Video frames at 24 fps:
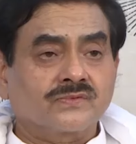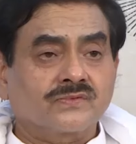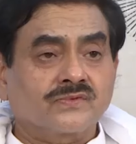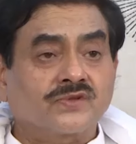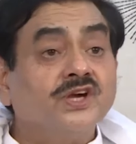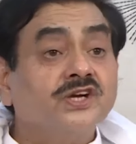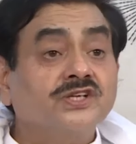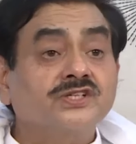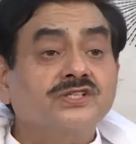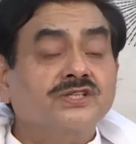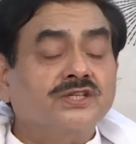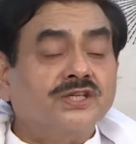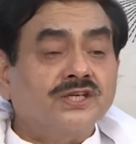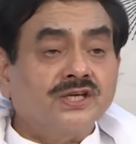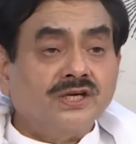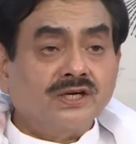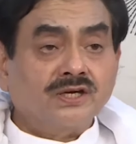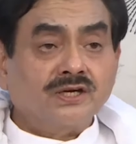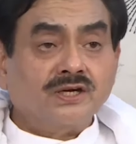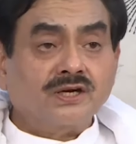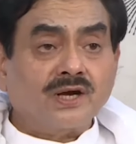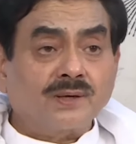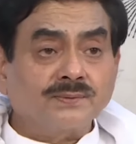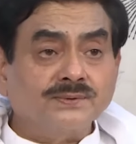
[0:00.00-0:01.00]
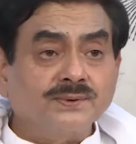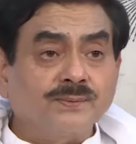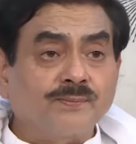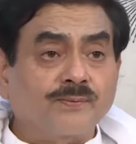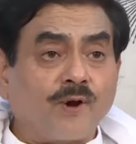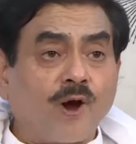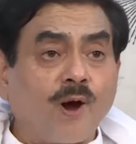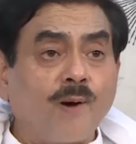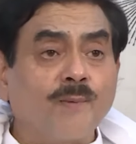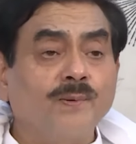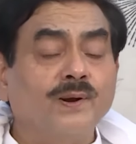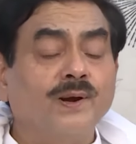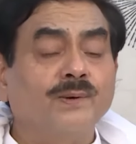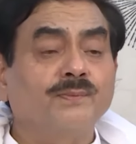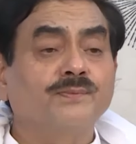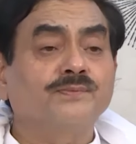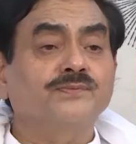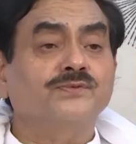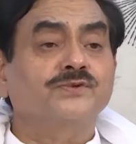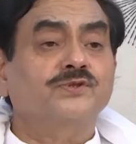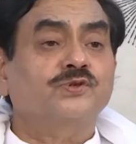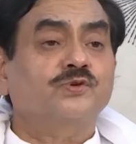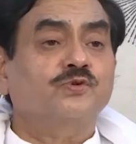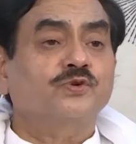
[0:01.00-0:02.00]
Just think of the
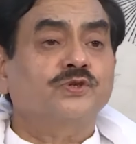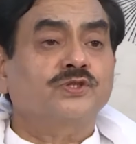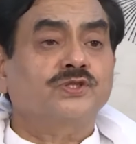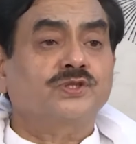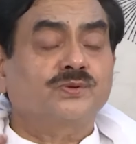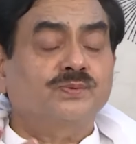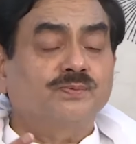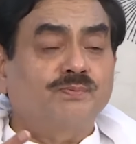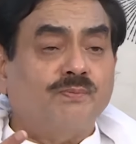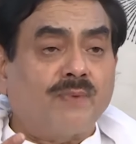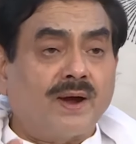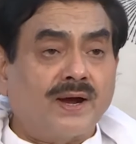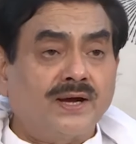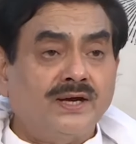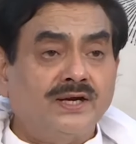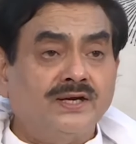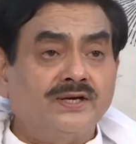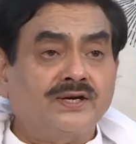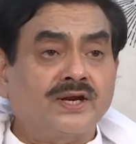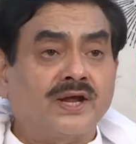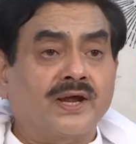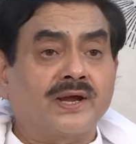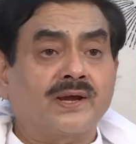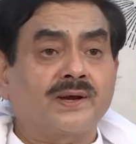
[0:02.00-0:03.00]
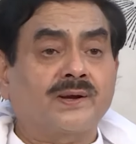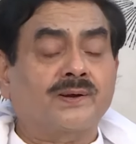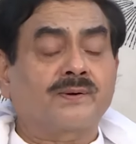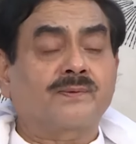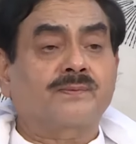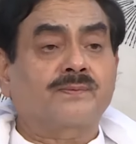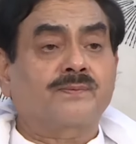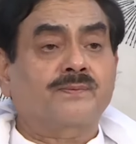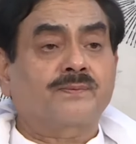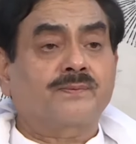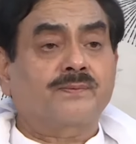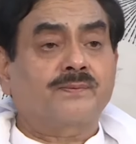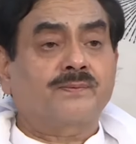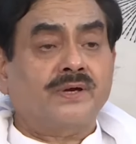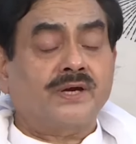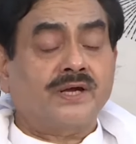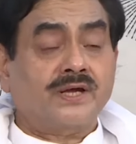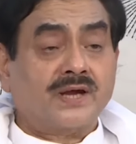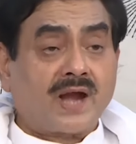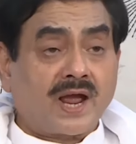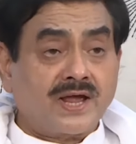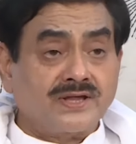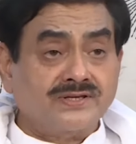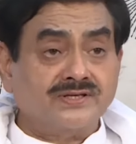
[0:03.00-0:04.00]
problems which might have
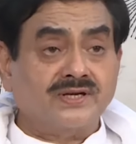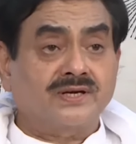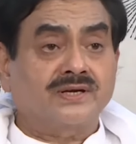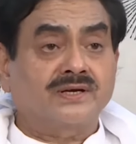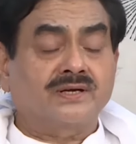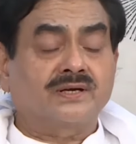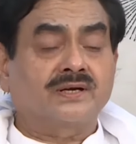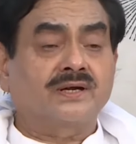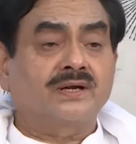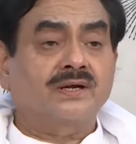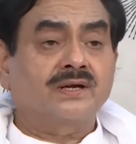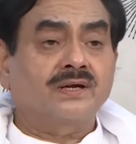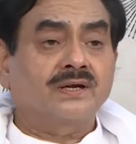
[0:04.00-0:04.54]
arisen